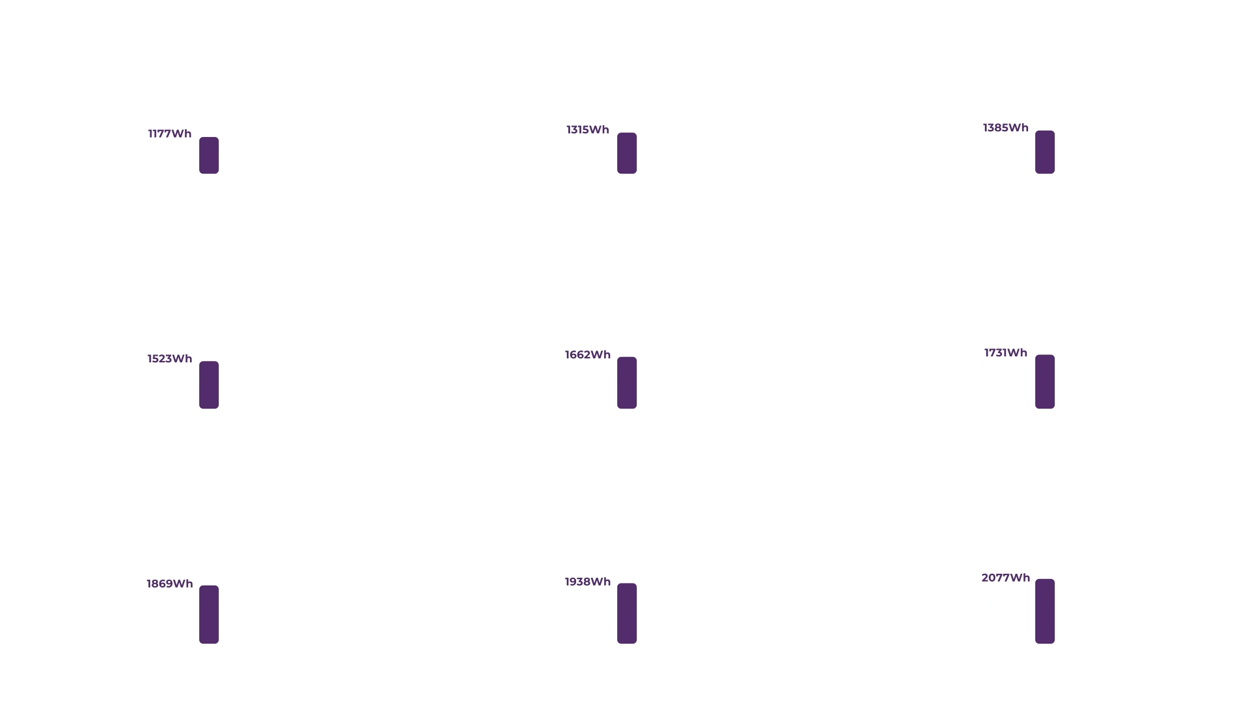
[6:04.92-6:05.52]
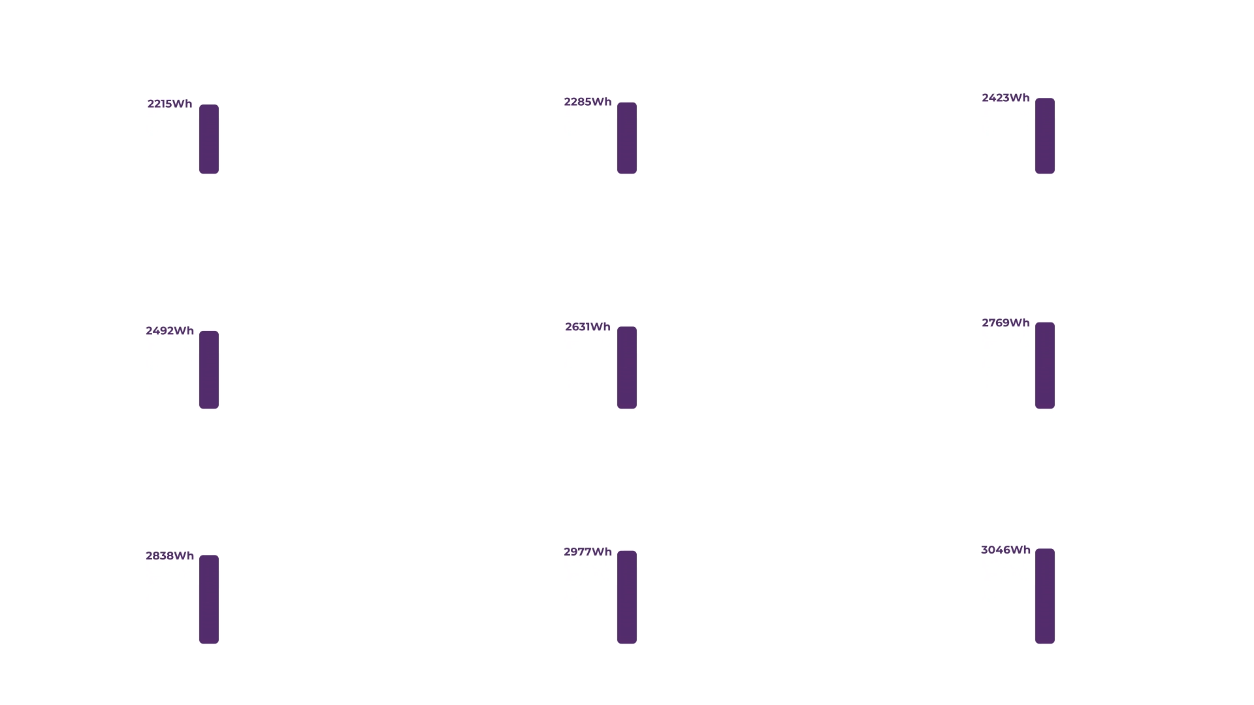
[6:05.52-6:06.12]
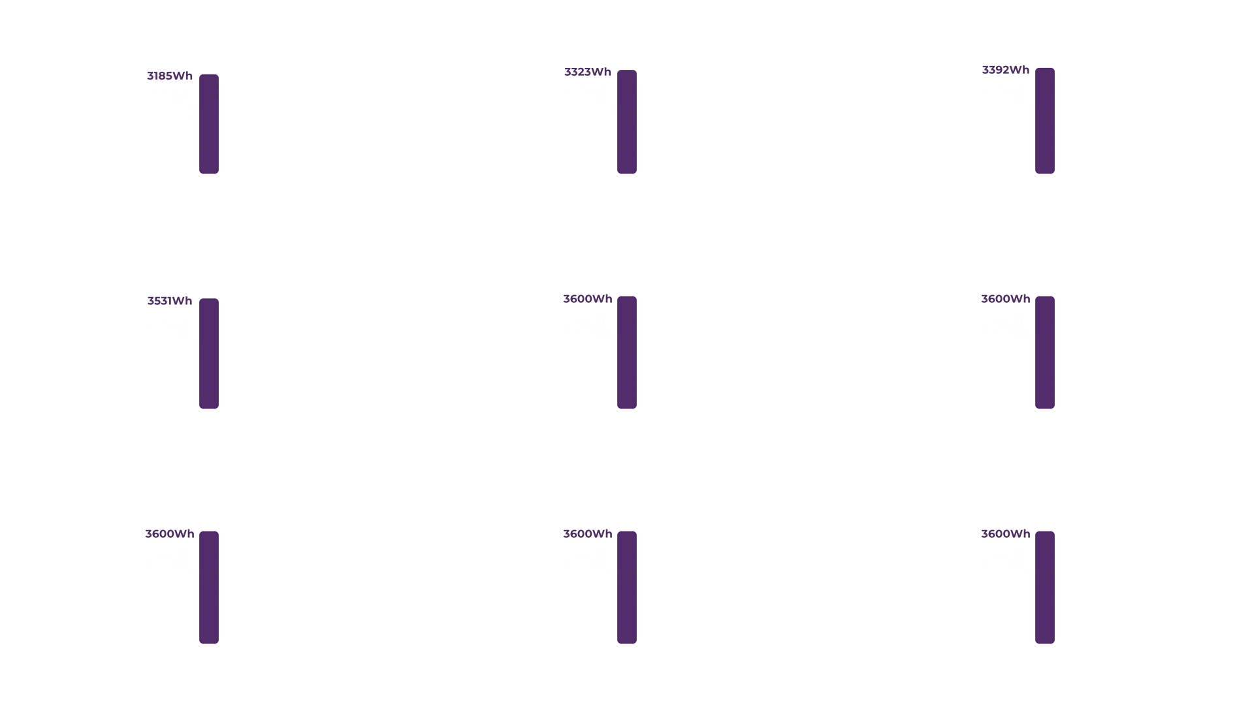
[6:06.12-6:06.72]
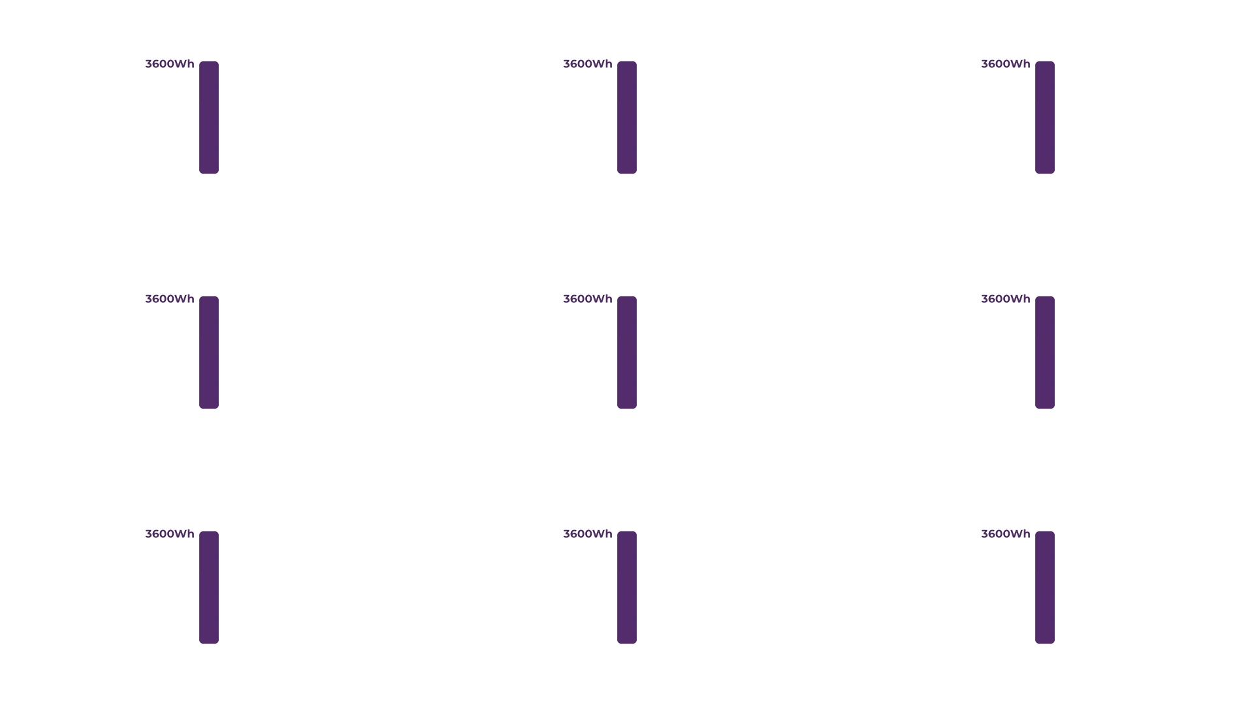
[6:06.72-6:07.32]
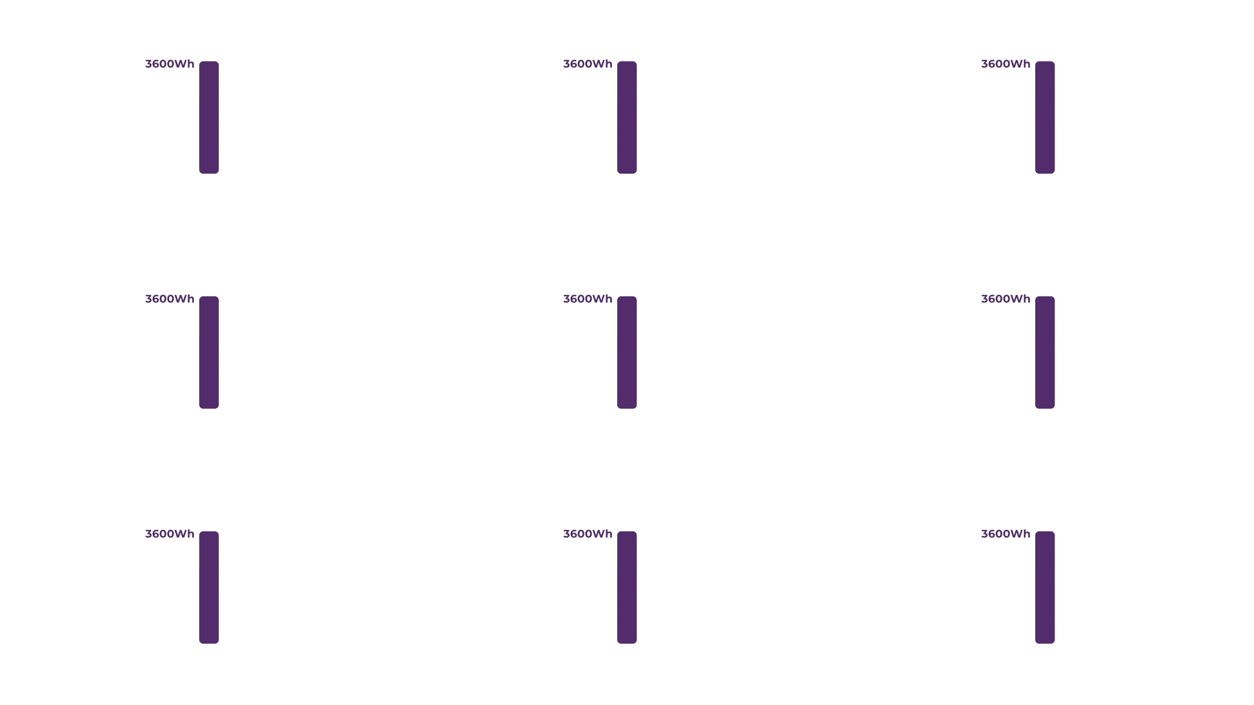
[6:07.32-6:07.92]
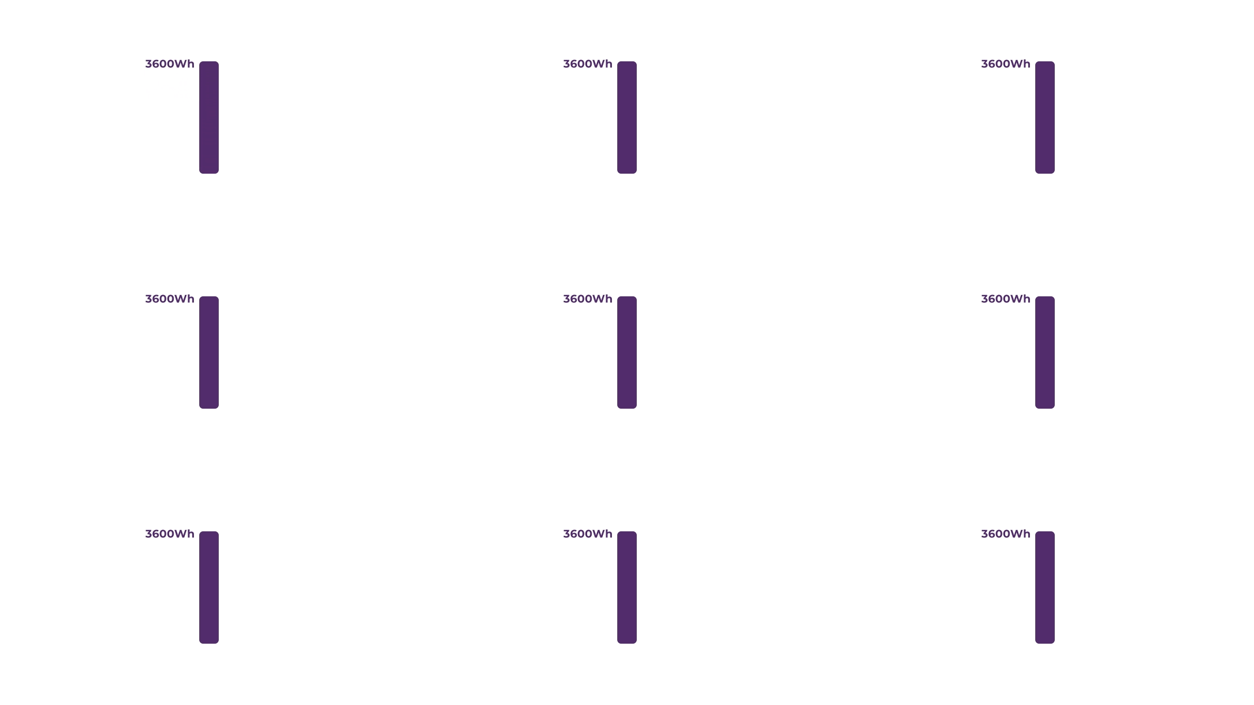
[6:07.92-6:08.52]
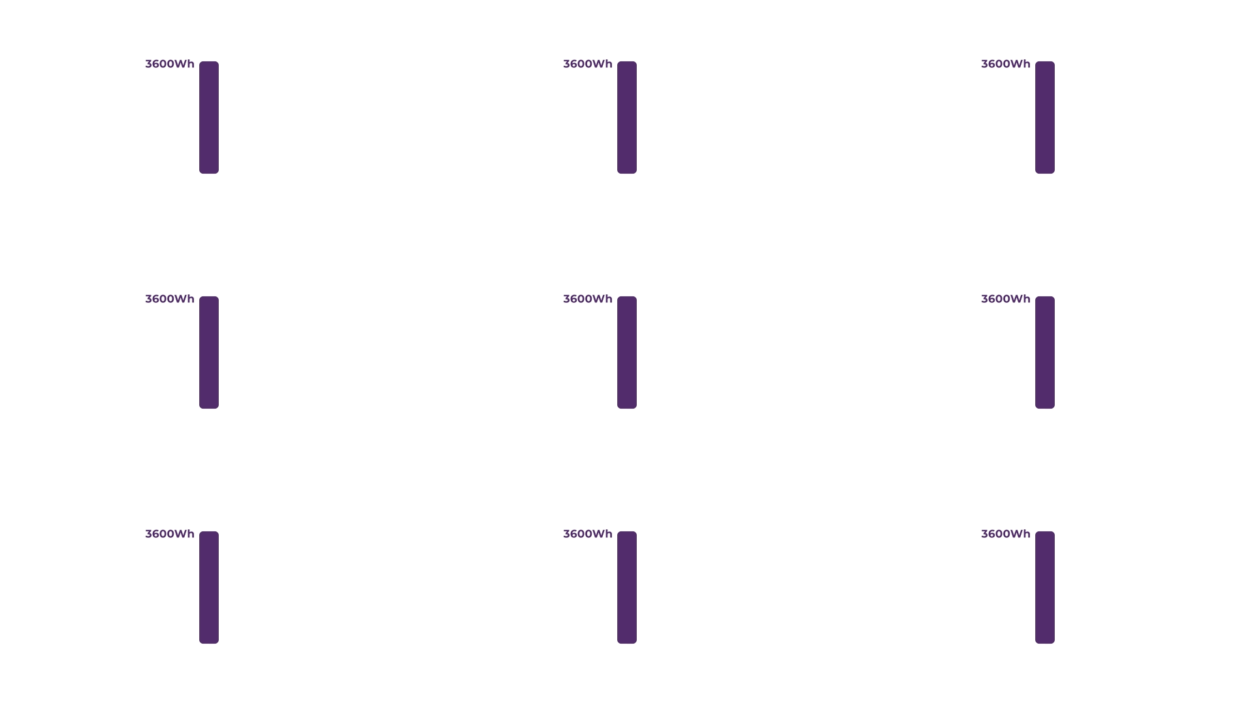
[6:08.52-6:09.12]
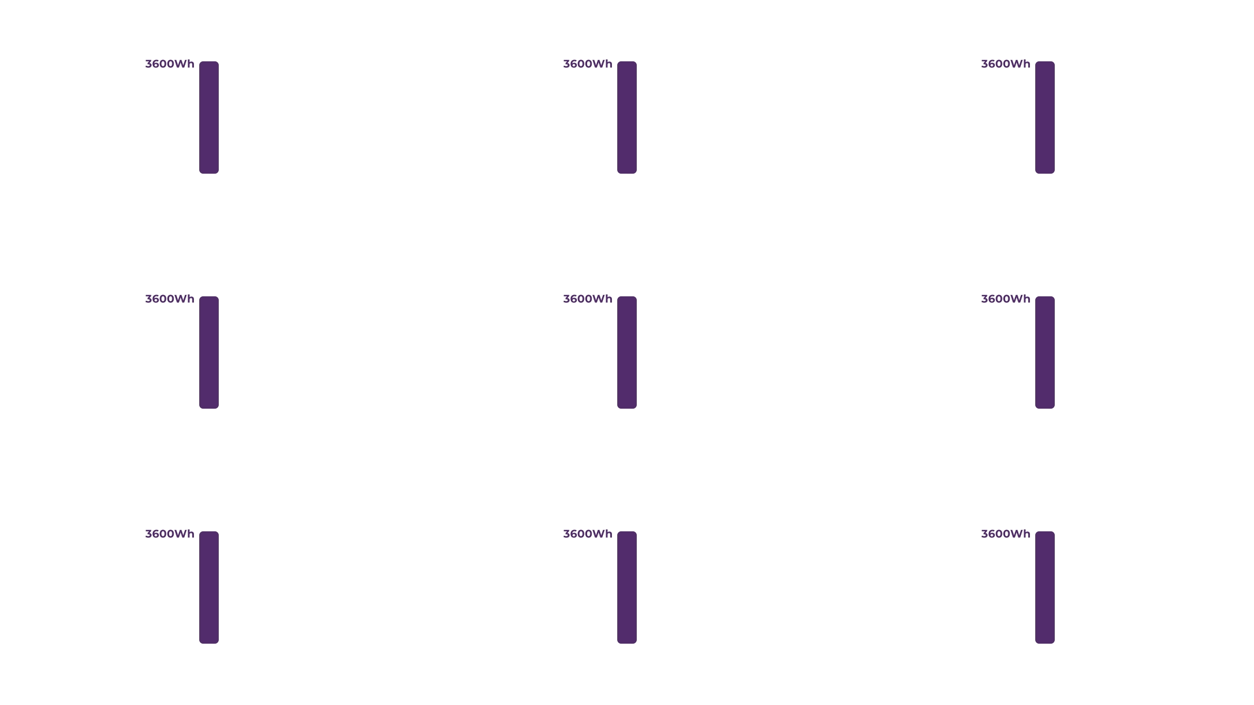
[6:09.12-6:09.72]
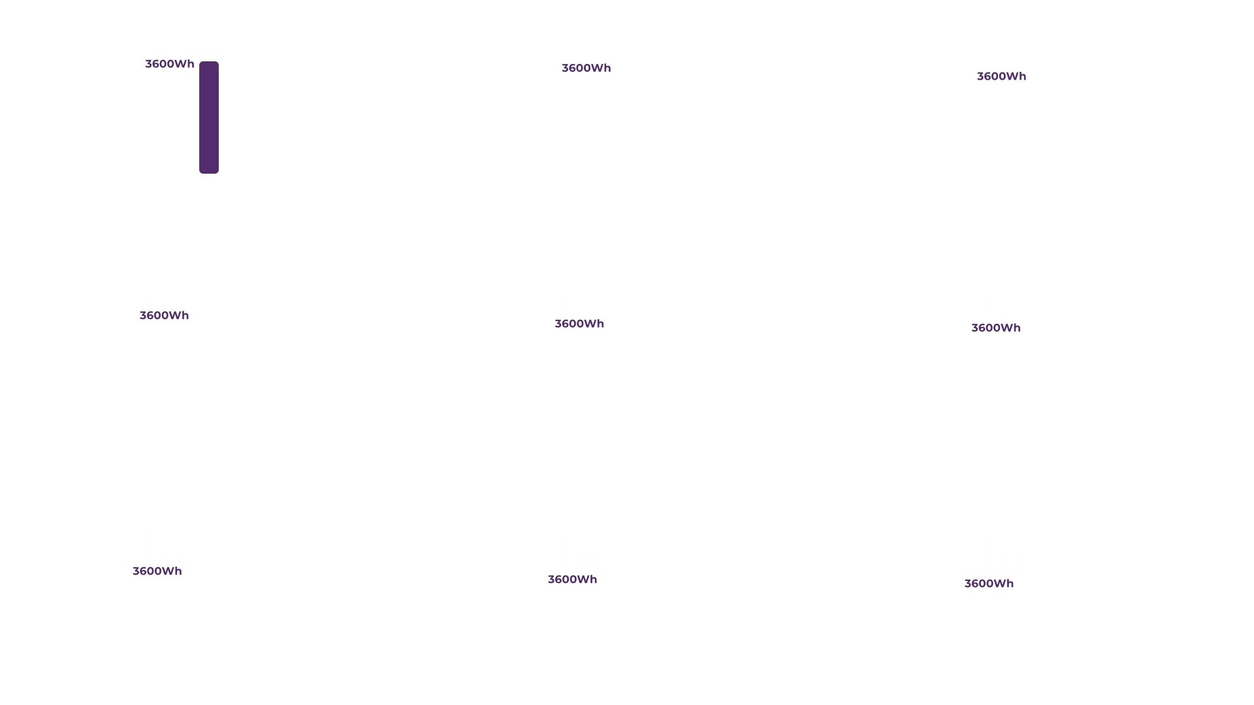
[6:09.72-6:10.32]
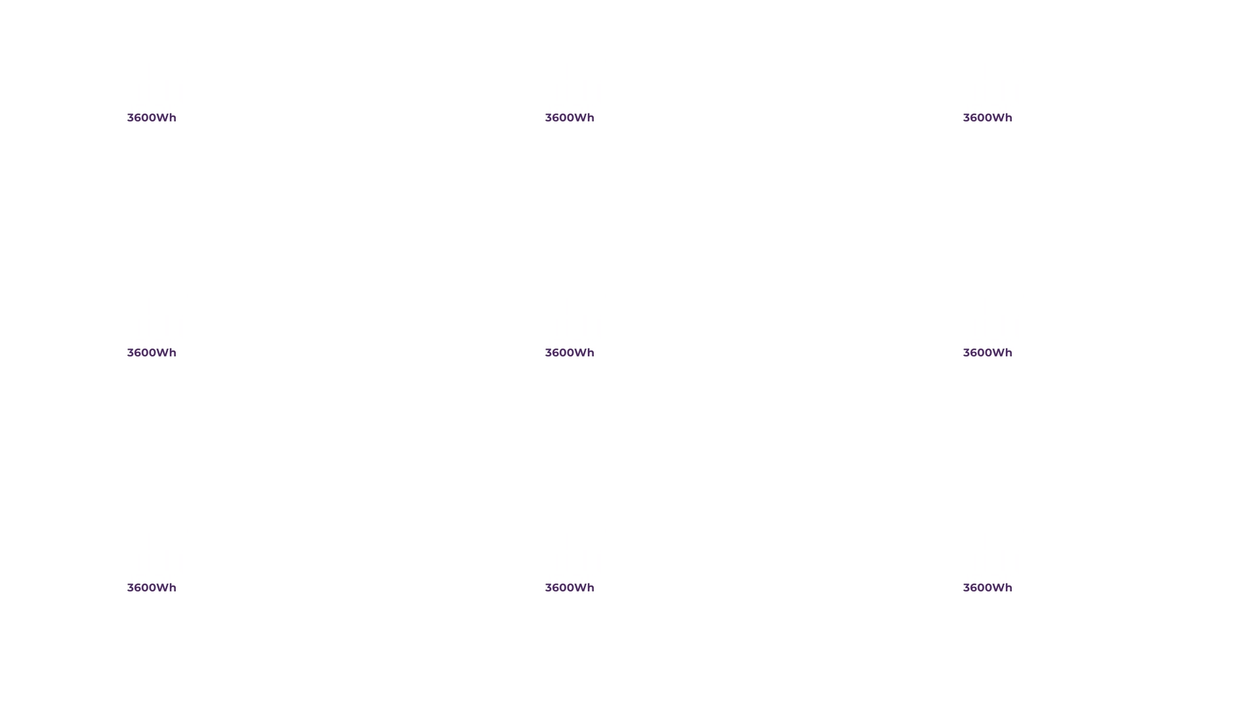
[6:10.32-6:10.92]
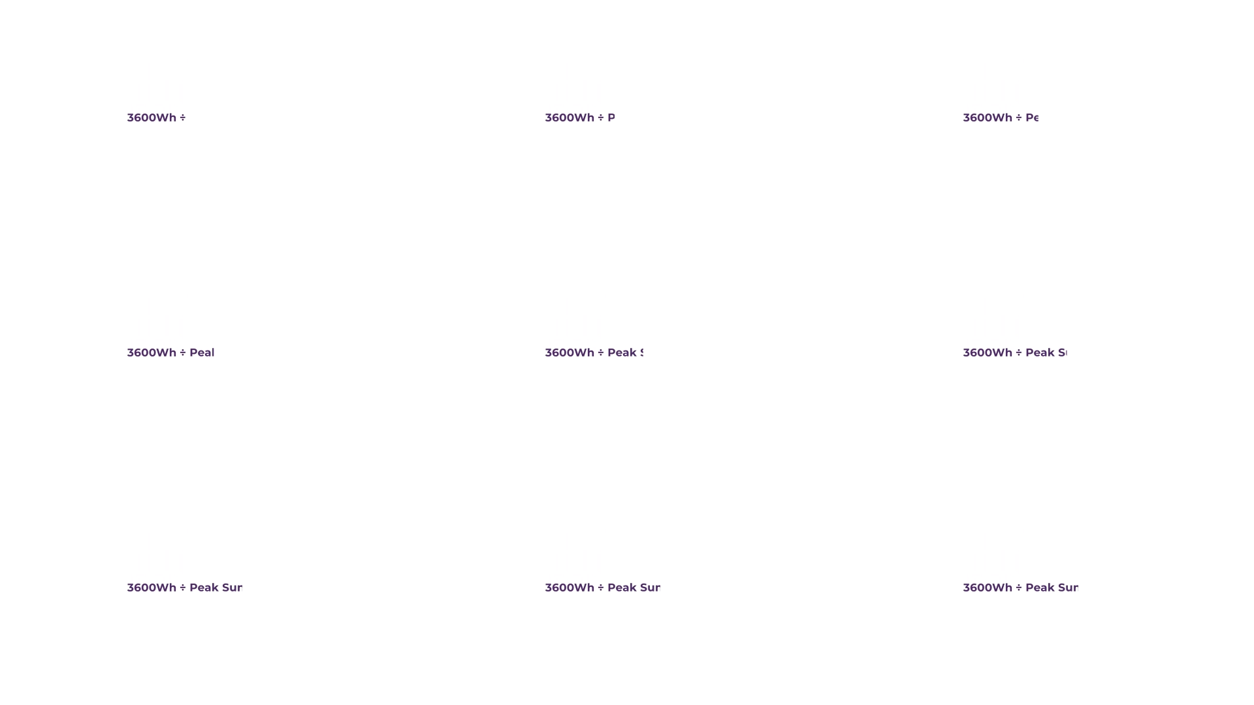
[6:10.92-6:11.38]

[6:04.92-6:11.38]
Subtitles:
[unreadable: no face in view]